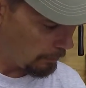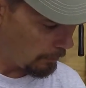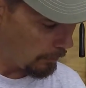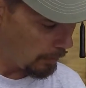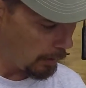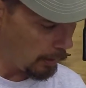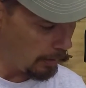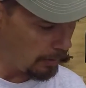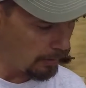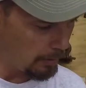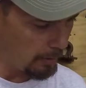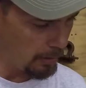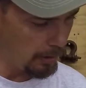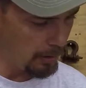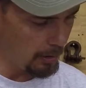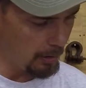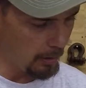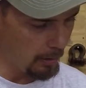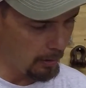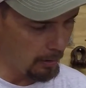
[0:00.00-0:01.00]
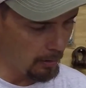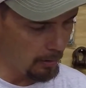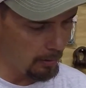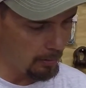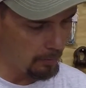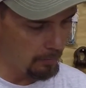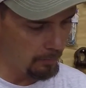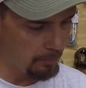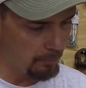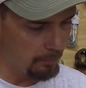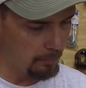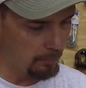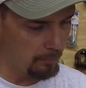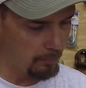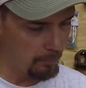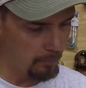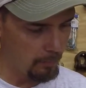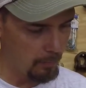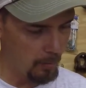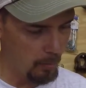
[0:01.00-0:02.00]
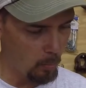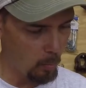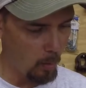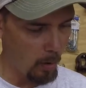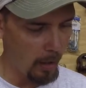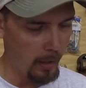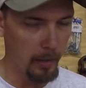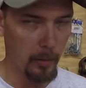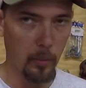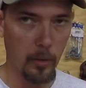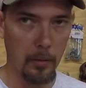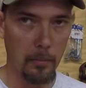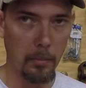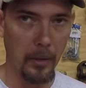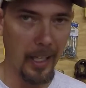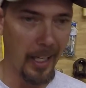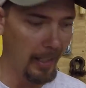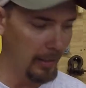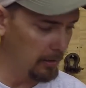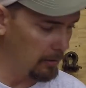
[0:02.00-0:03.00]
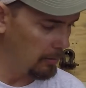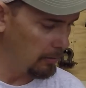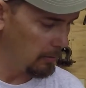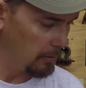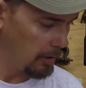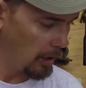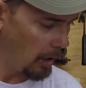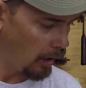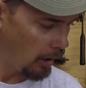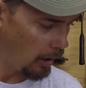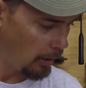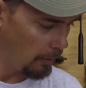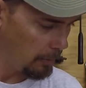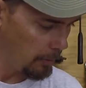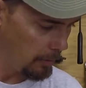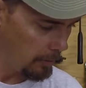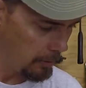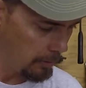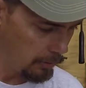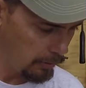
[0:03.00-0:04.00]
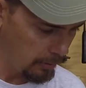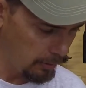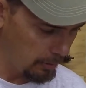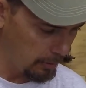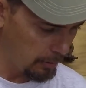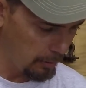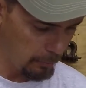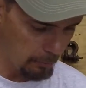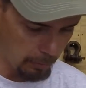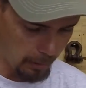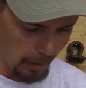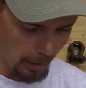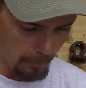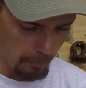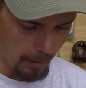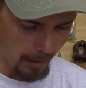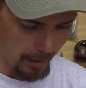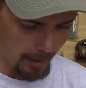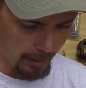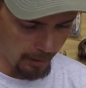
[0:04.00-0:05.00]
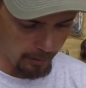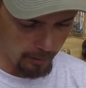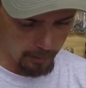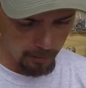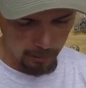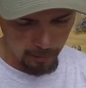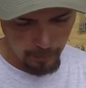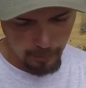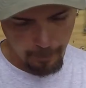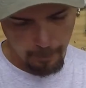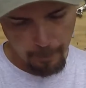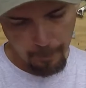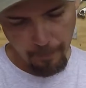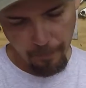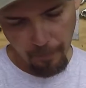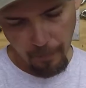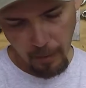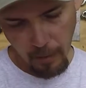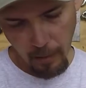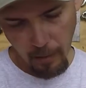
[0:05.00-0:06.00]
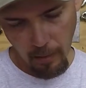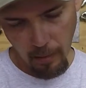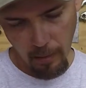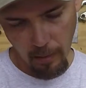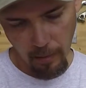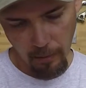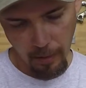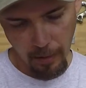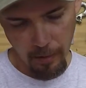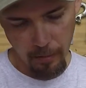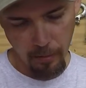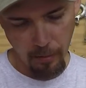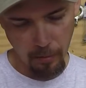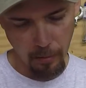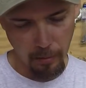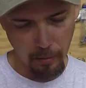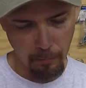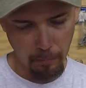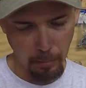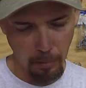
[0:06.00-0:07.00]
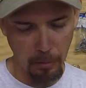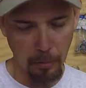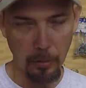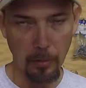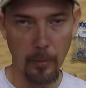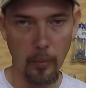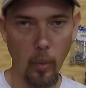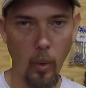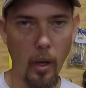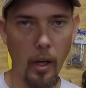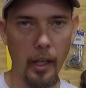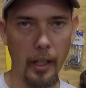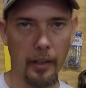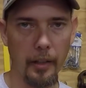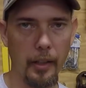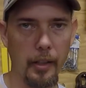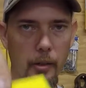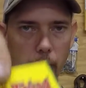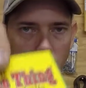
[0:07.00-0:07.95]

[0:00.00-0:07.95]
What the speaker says: That's the white with black top, black back. These are the blue and white. These